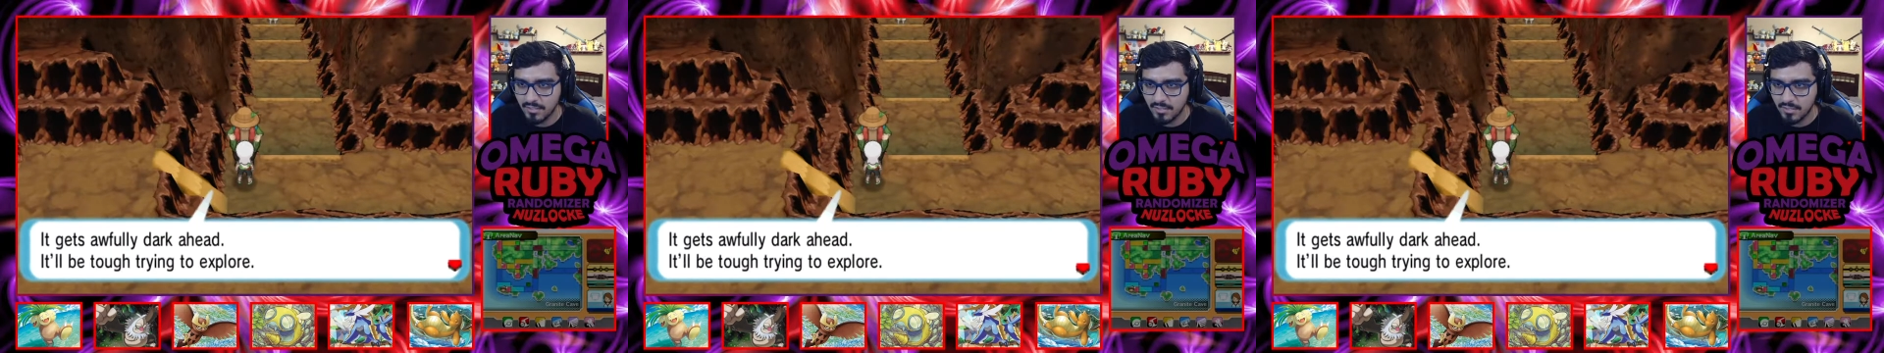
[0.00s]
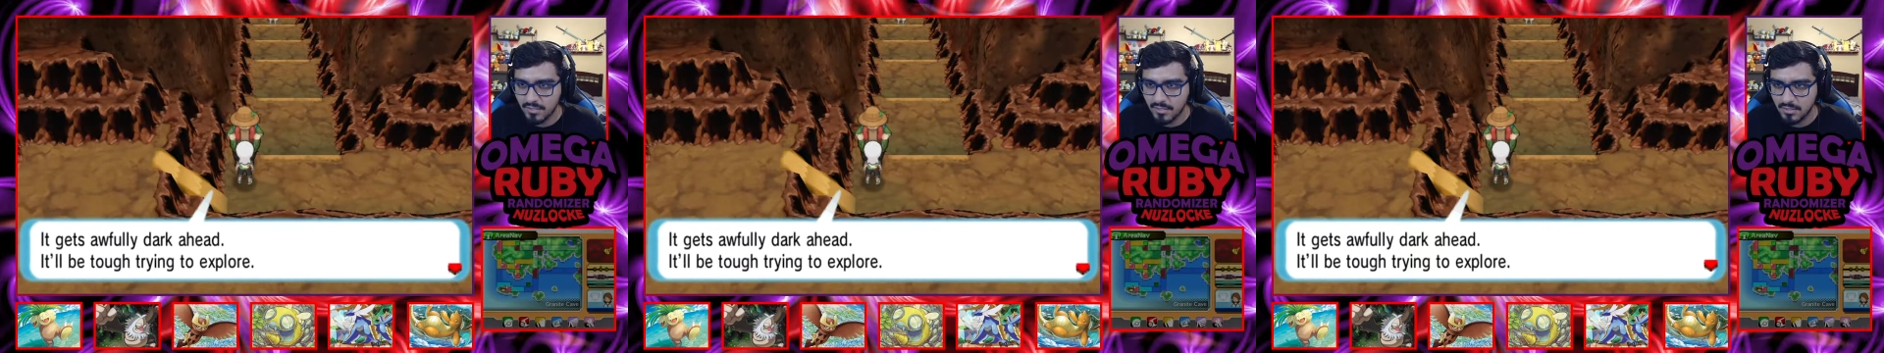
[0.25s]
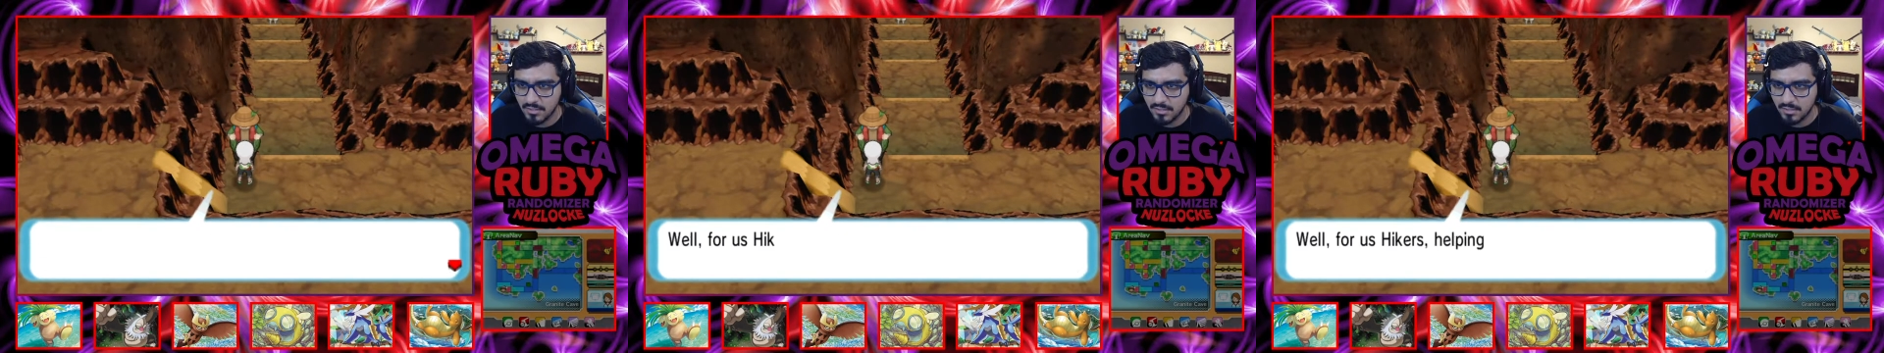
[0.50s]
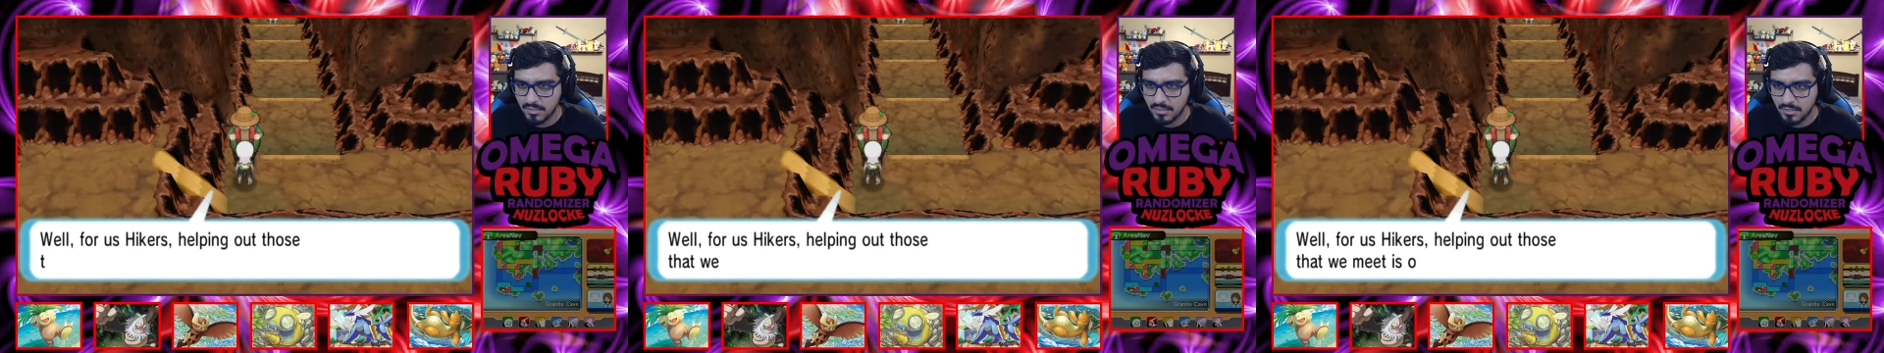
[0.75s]

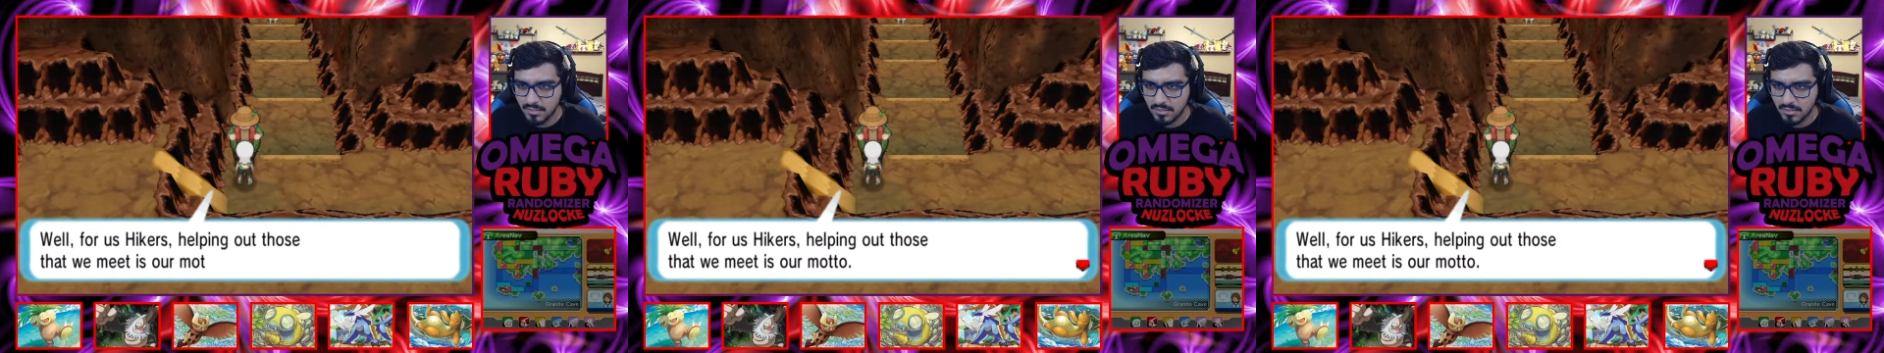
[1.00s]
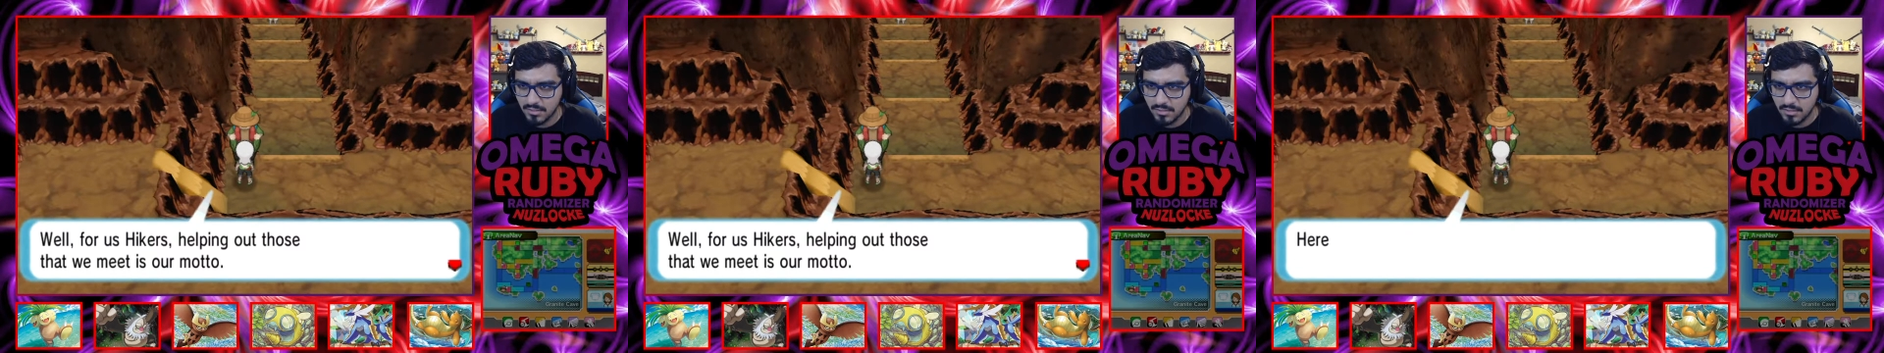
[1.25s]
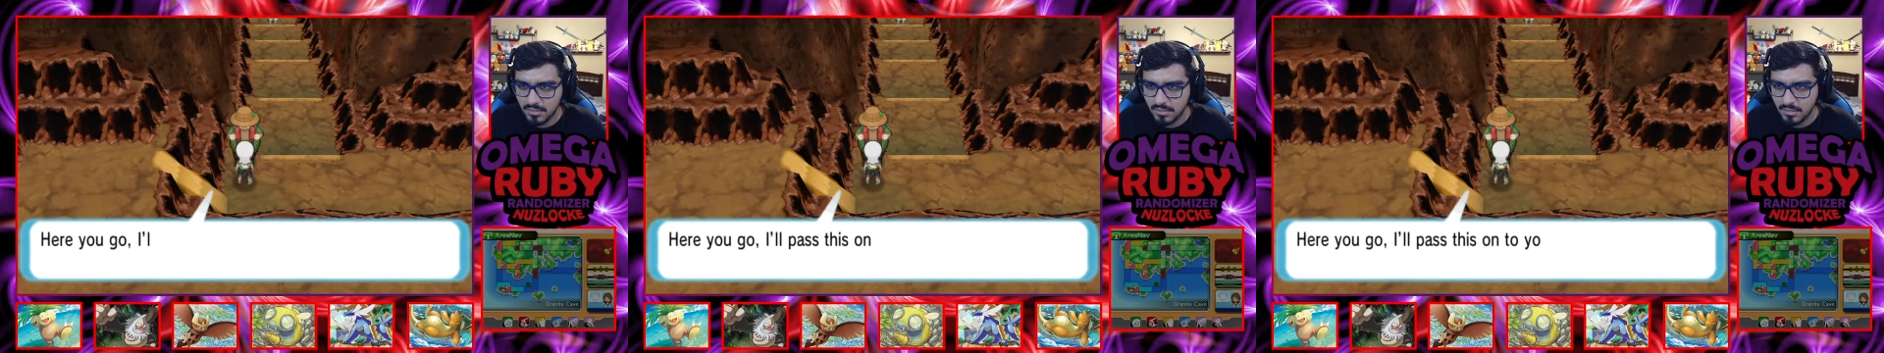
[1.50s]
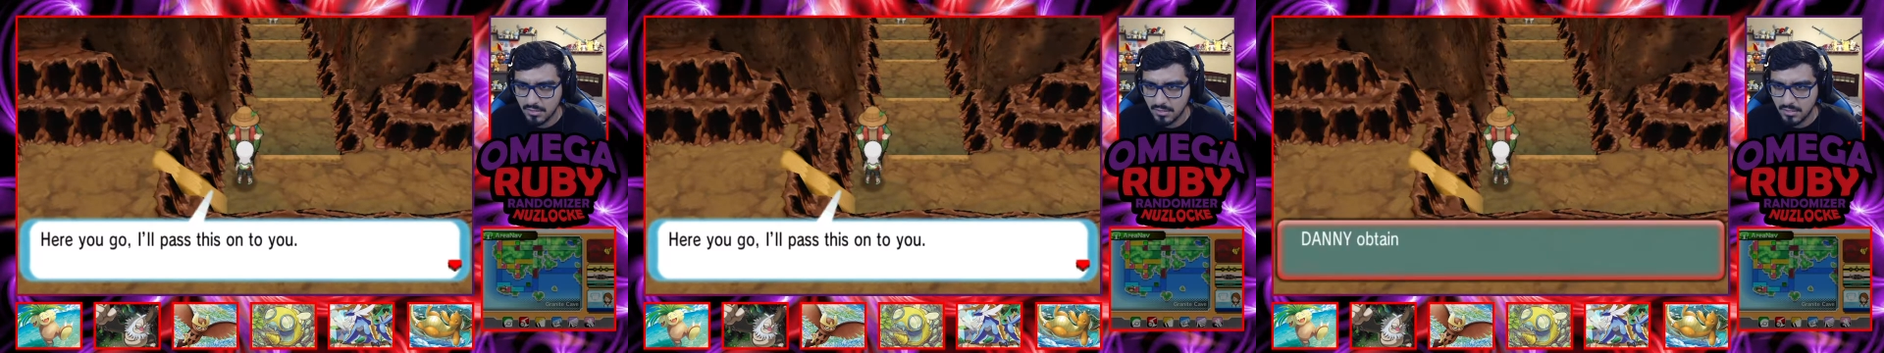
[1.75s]

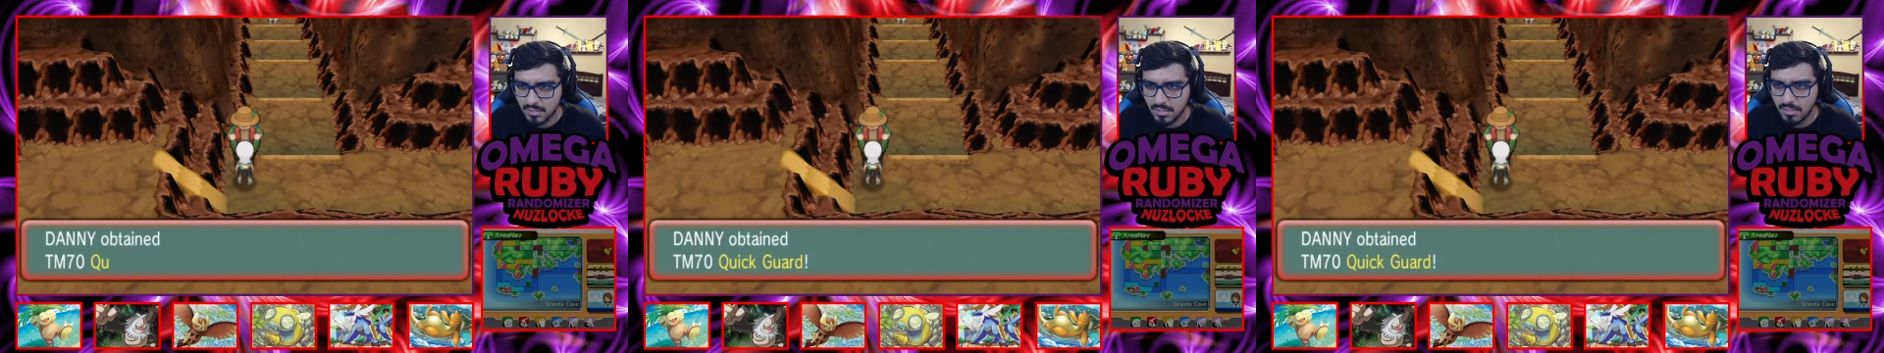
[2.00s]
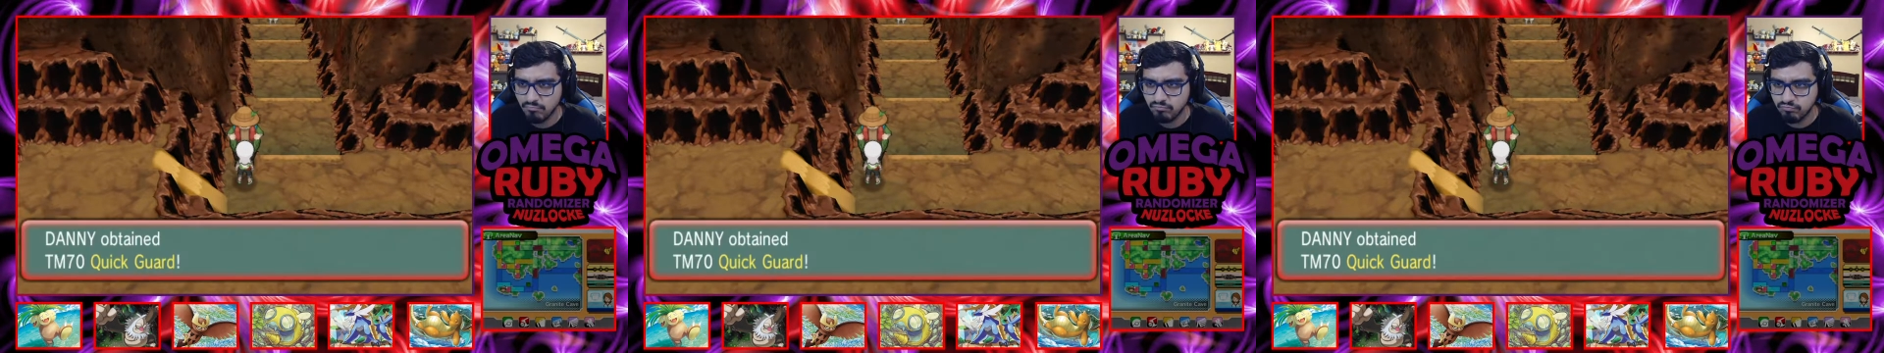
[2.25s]
Nobody speaks.